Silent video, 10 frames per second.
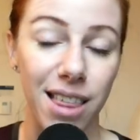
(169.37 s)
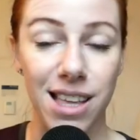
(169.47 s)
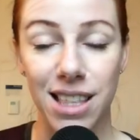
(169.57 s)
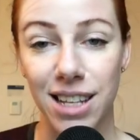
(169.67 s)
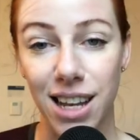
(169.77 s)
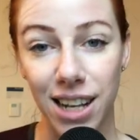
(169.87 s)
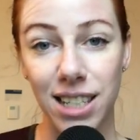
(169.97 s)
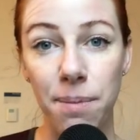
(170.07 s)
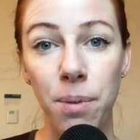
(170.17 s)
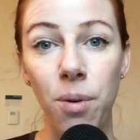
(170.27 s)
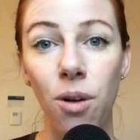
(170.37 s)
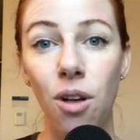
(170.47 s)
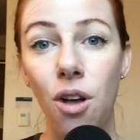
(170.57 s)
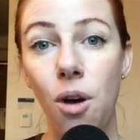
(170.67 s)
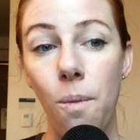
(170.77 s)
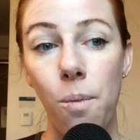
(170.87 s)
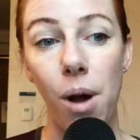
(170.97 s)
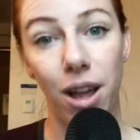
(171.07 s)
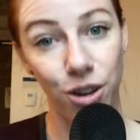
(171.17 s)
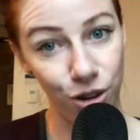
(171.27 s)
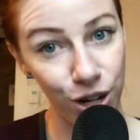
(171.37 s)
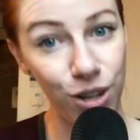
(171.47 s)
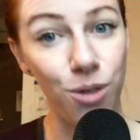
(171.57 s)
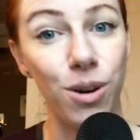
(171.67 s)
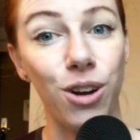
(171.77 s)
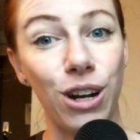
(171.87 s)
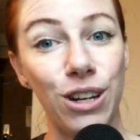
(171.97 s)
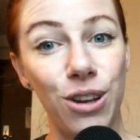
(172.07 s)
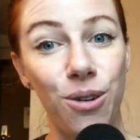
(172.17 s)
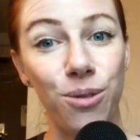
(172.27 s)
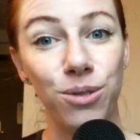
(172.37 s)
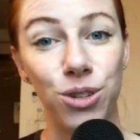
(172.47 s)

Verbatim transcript: I think that's unacceptable but you're going to do what you're going to do